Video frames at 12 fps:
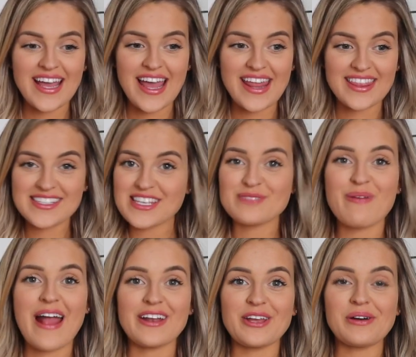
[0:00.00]
This is
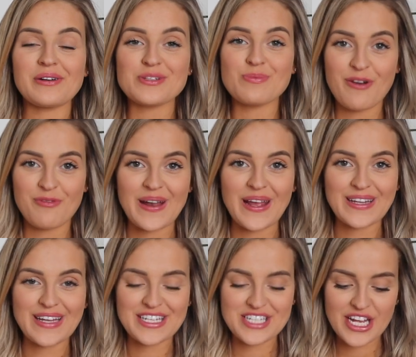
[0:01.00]
brand new to Buffbunny
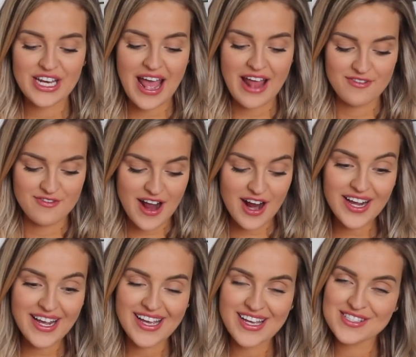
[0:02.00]
Collection, and
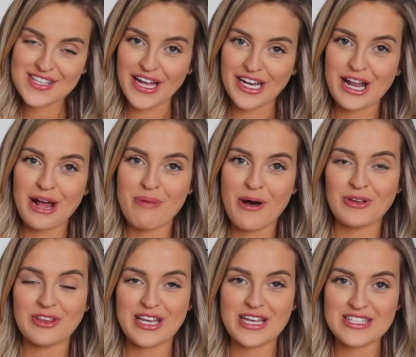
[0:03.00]
very excited
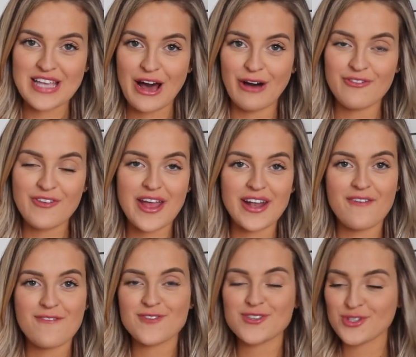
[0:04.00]
about this outfit.
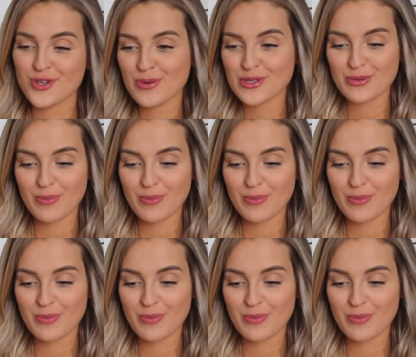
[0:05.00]
Super, super